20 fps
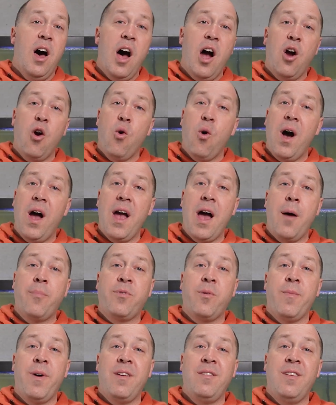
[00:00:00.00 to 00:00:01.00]
ROI
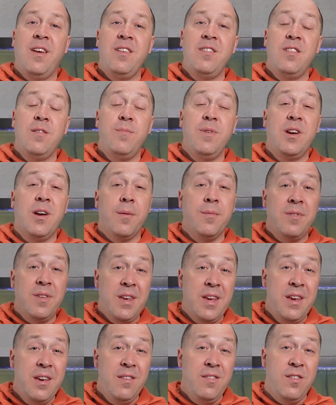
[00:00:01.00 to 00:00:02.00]
optimization becomes
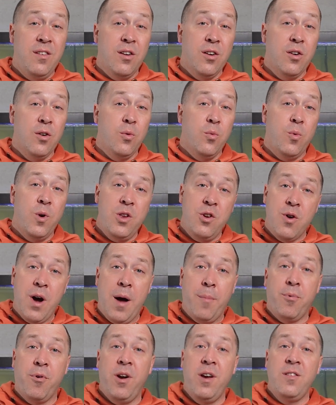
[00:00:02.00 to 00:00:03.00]
easier when you
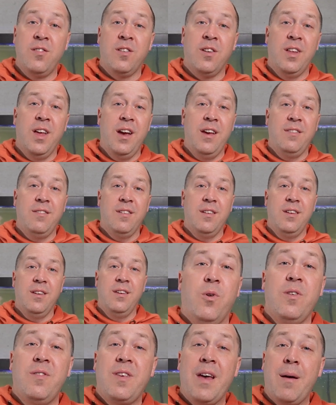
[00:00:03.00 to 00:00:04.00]
operationalize it.
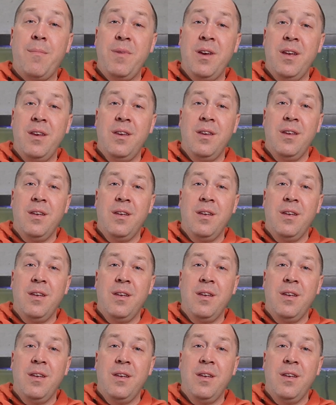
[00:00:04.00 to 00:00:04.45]
What does that mean?